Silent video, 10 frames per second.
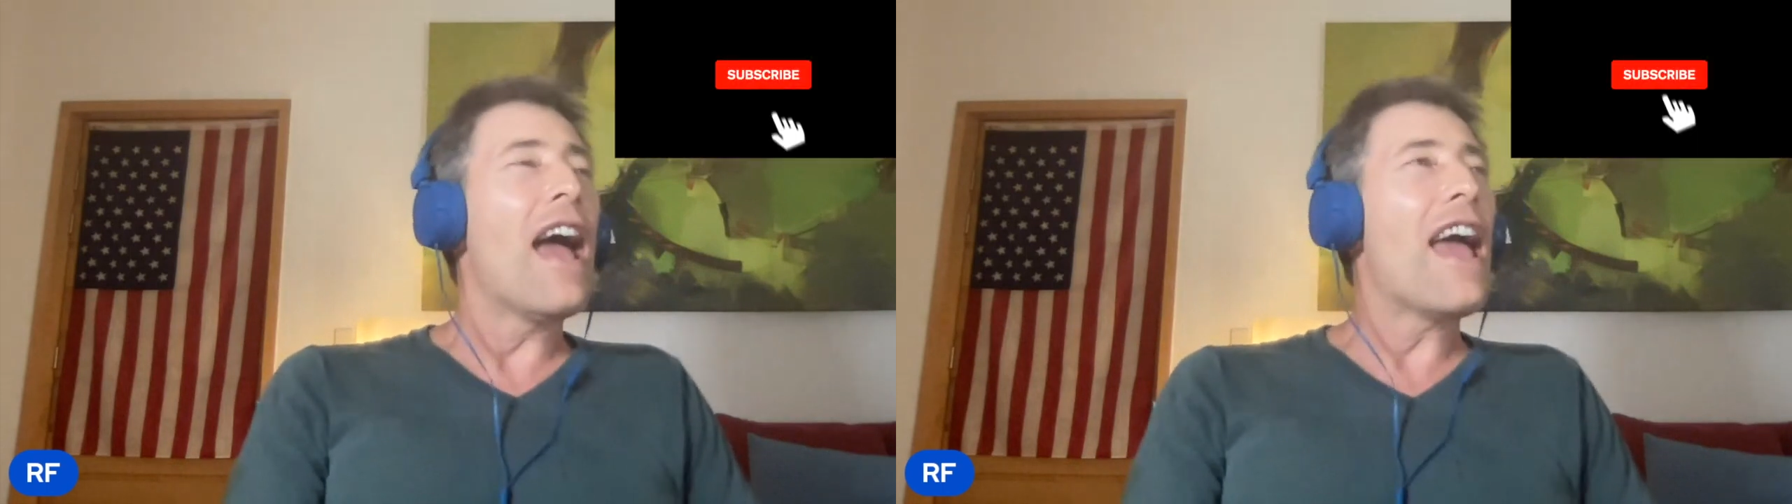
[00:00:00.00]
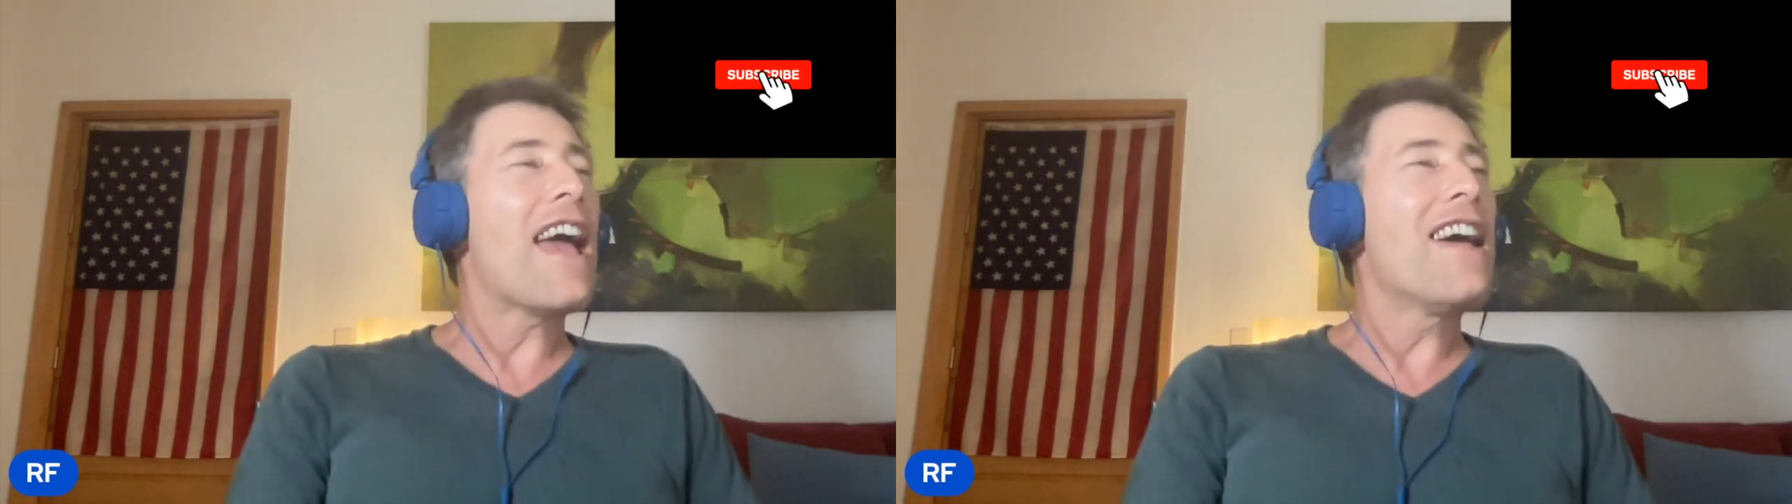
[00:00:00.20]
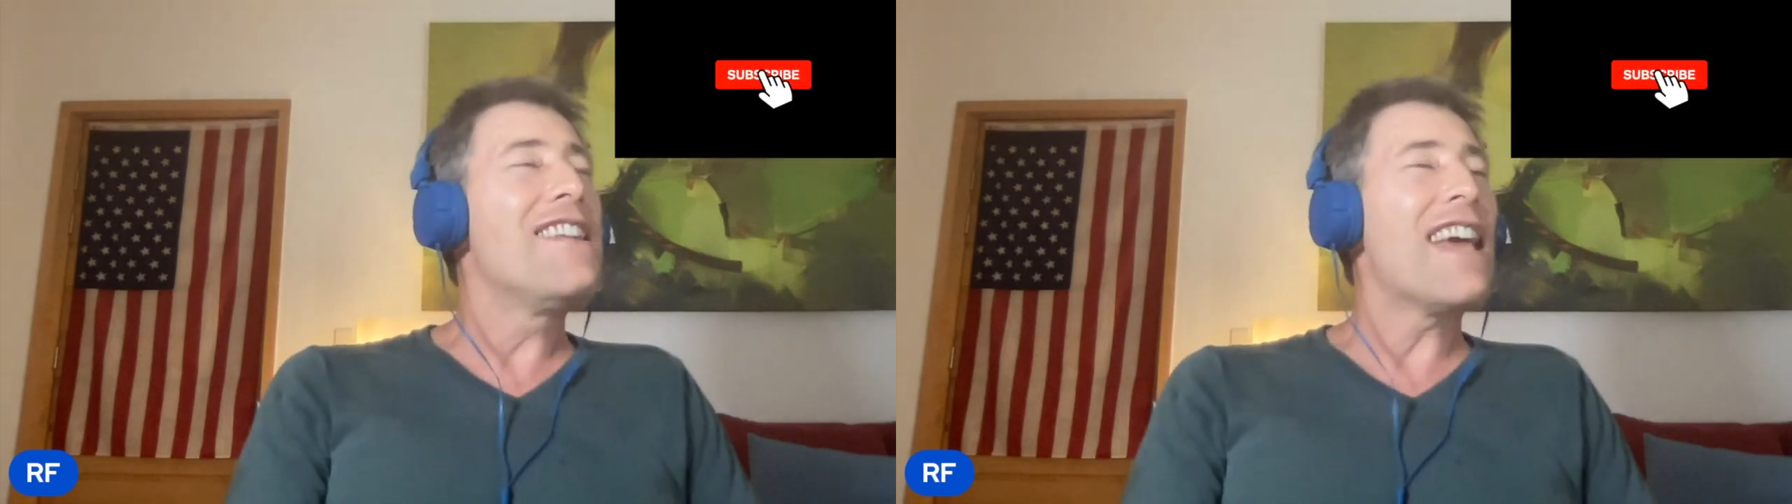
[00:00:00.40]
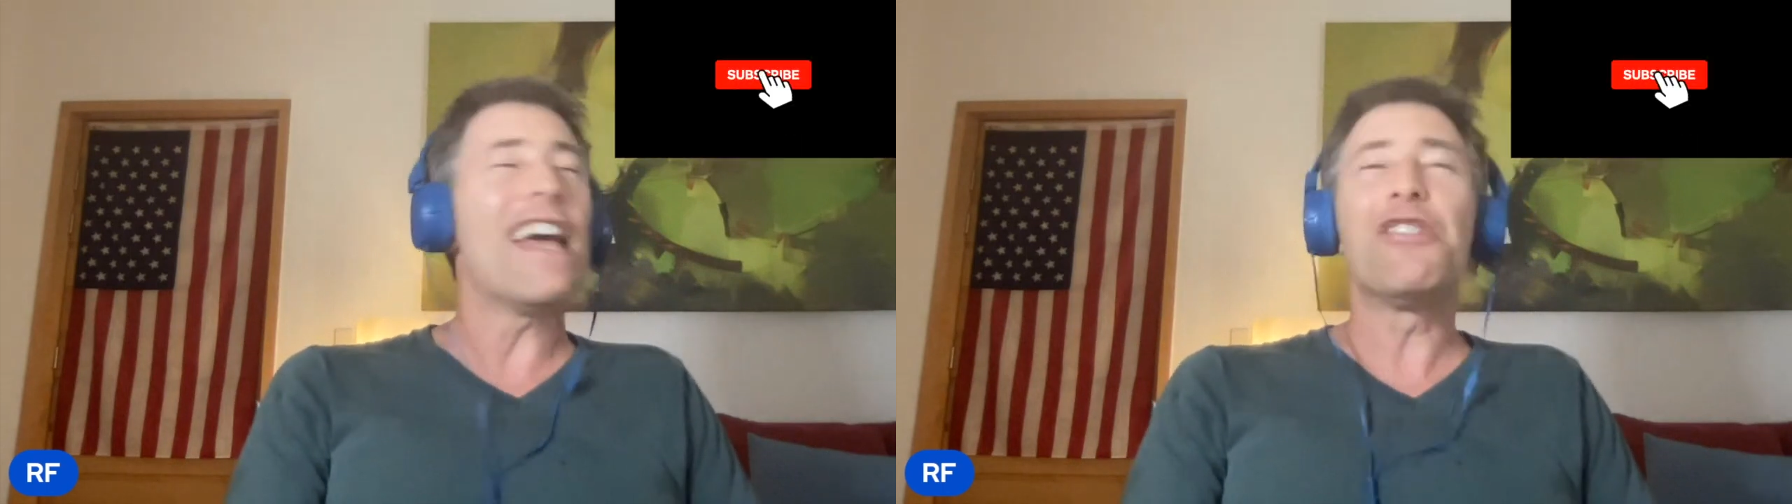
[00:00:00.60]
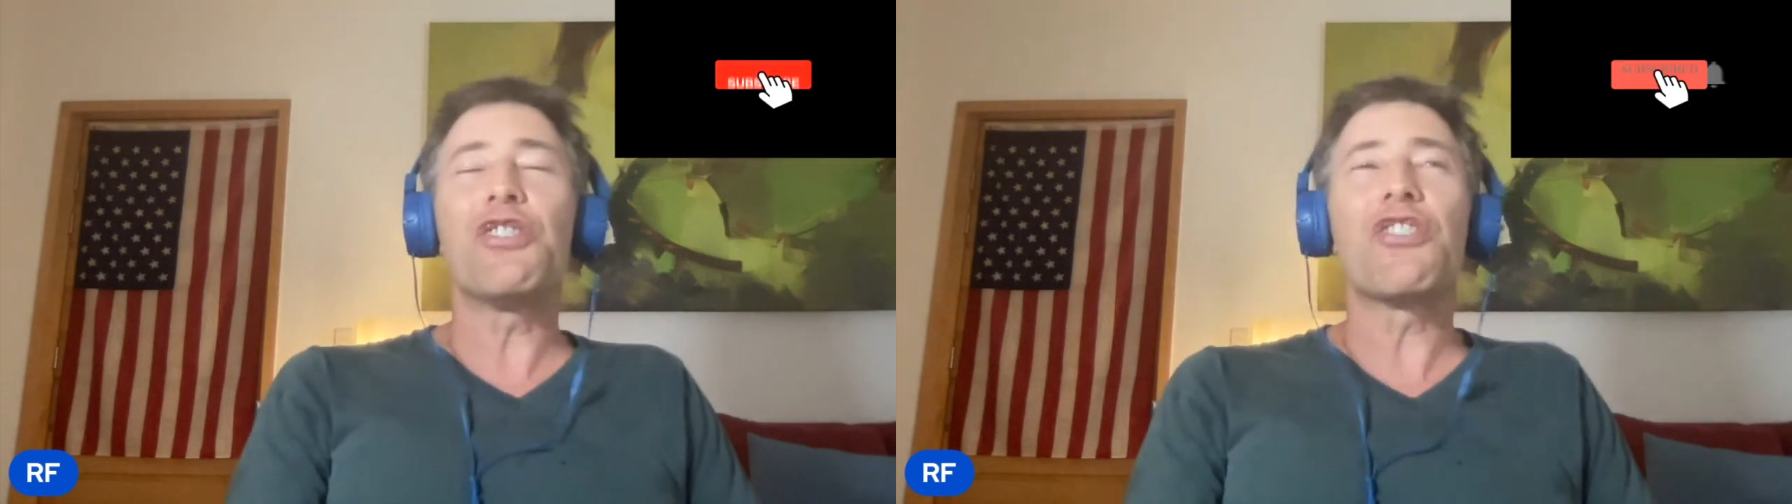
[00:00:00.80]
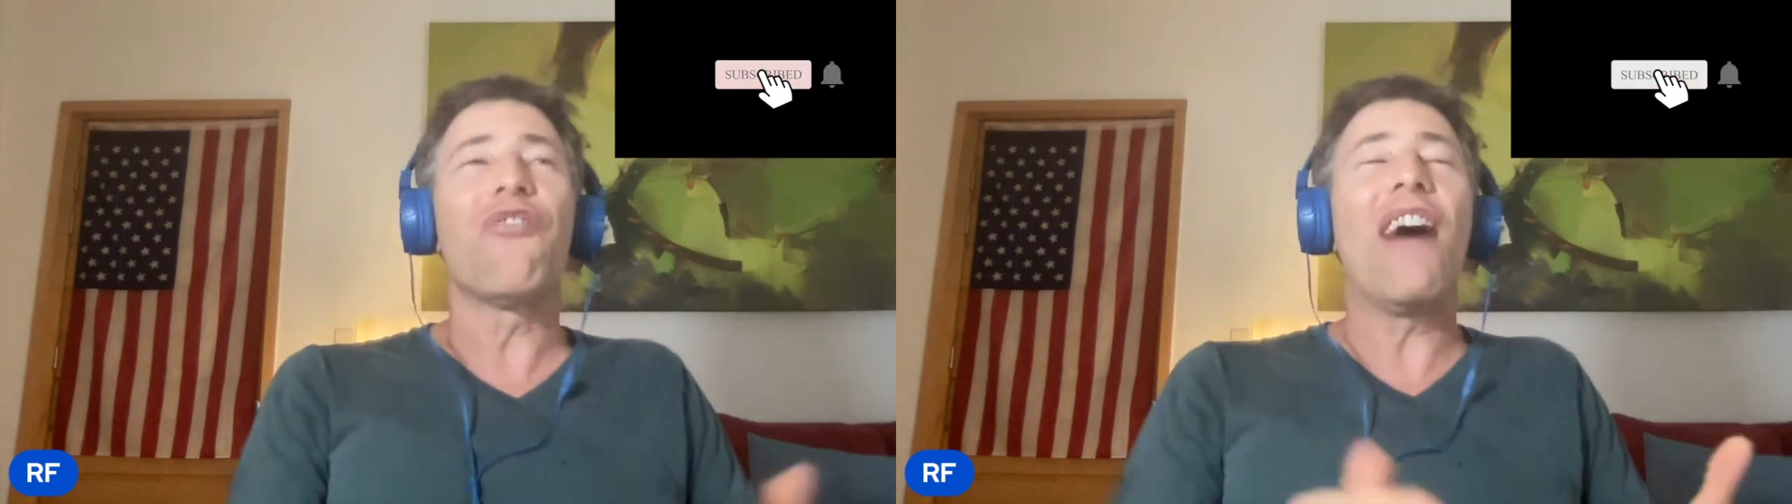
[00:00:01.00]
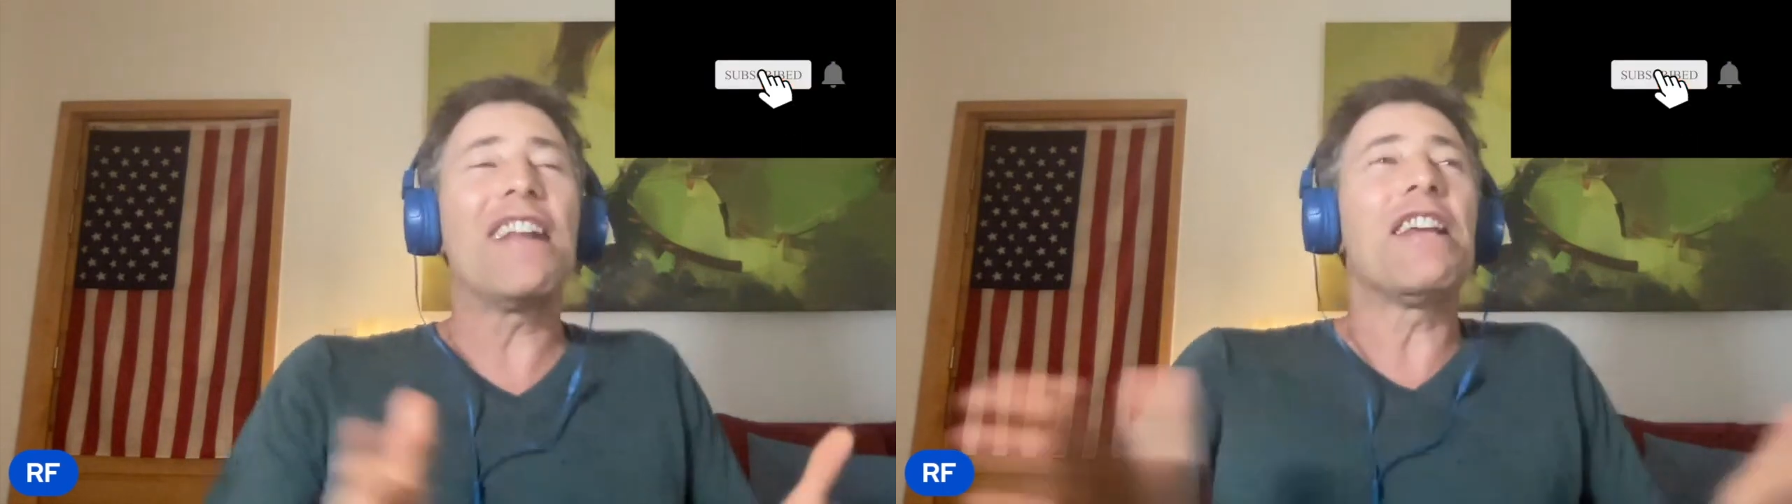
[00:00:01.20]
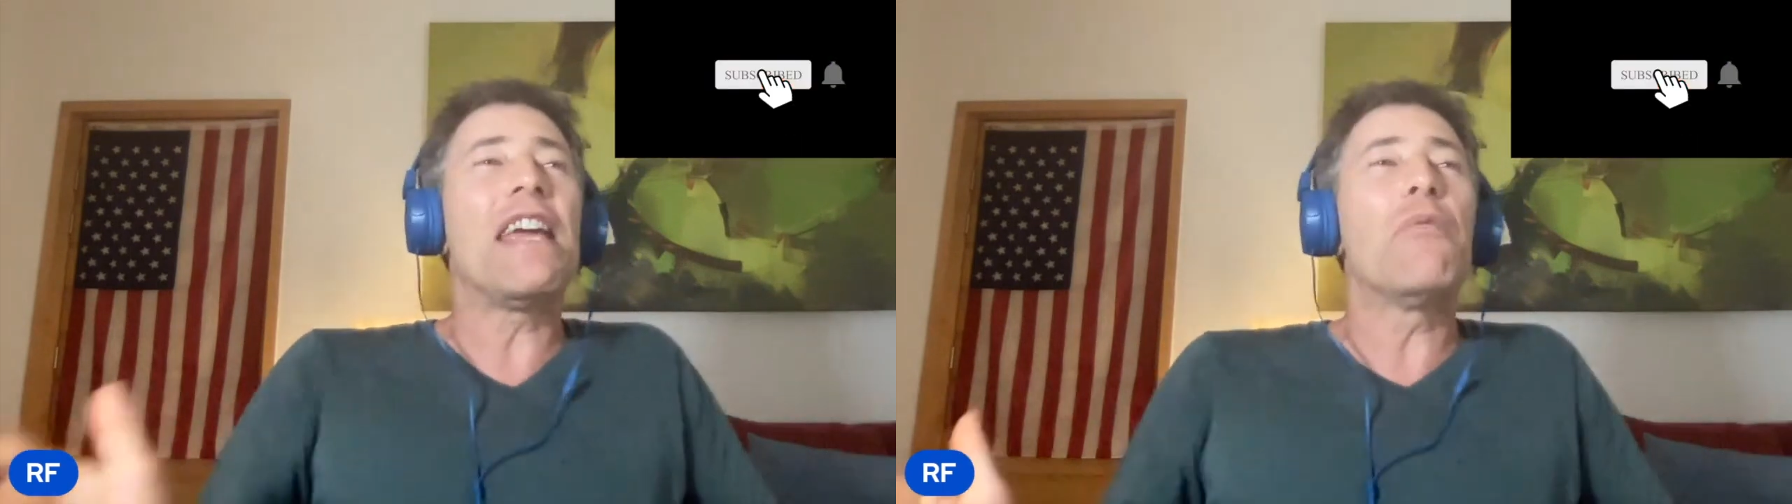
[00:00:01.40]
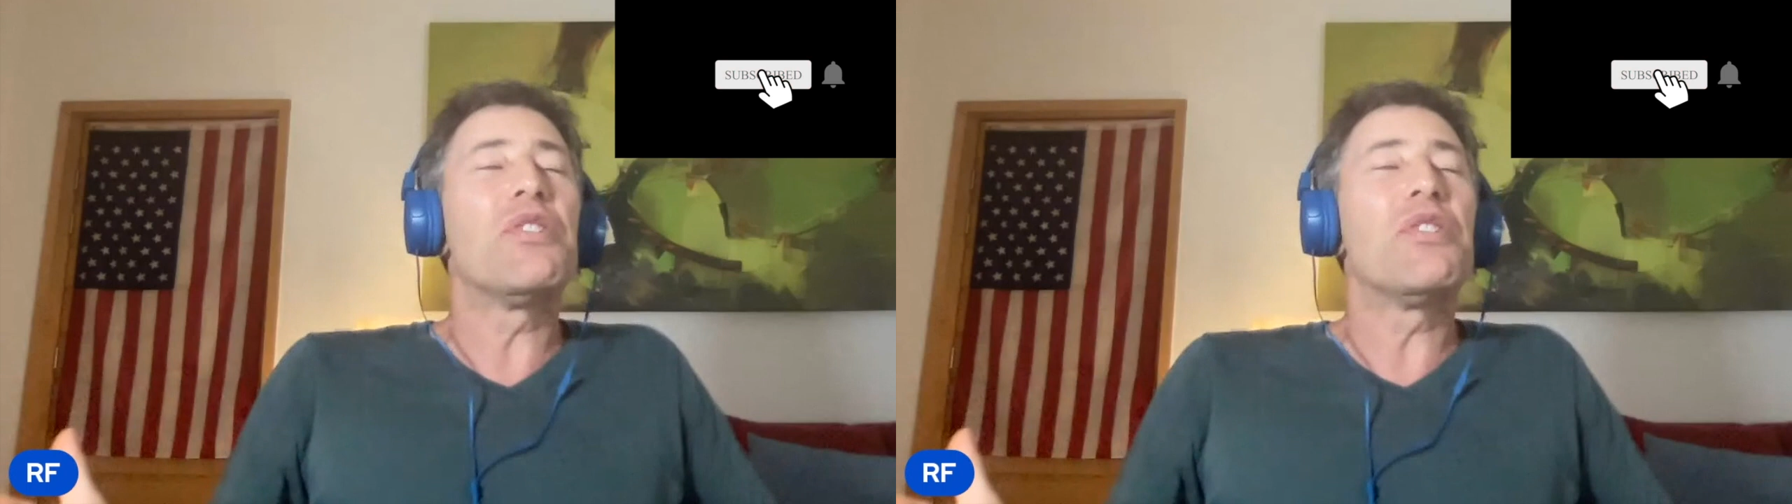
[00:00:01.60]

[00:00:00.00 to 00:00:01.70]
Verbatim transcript: and it's just the fact that he